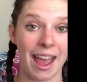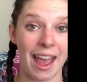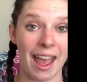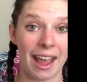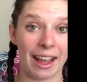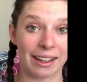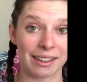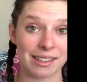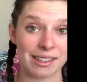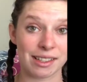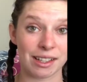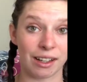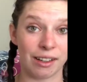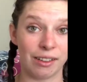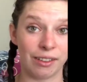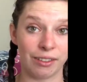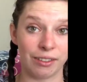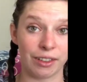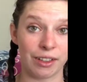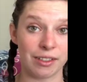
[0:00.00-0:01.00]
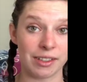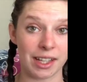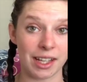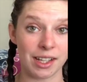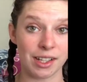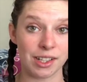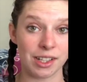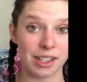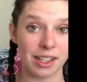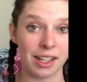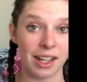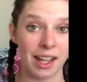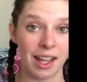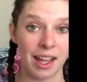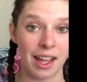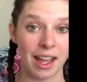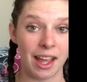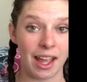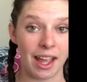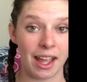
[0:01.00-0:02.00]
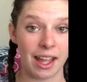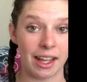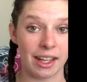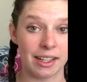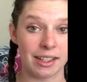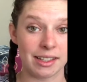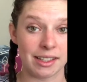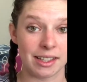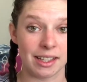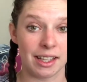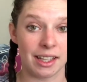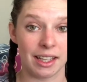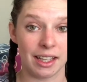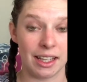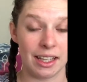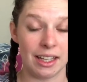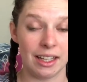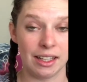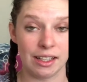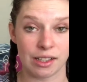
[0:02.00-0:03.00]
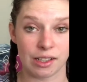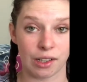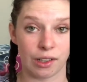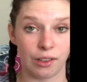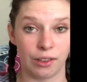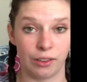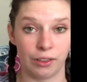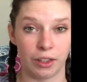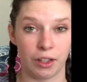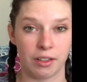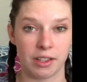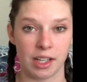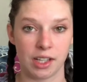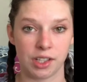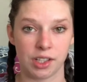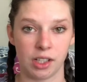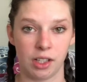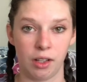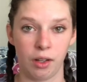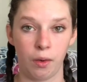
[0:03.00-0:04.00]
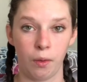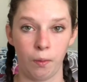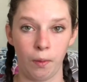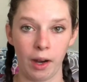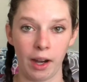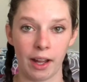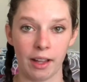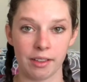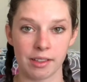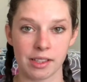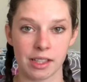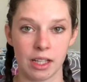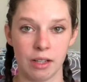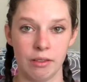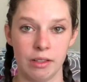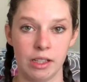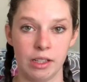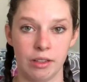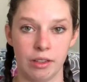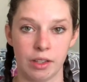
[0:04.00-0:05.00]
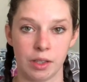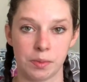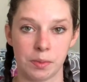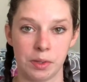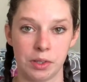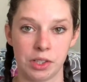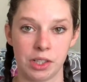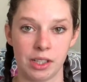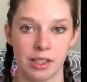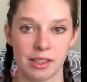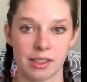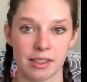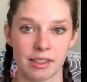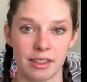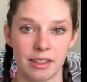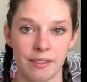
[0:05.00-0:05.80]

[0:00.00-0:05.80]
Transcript: External rotation and internal rotation. Where else can we do those motions?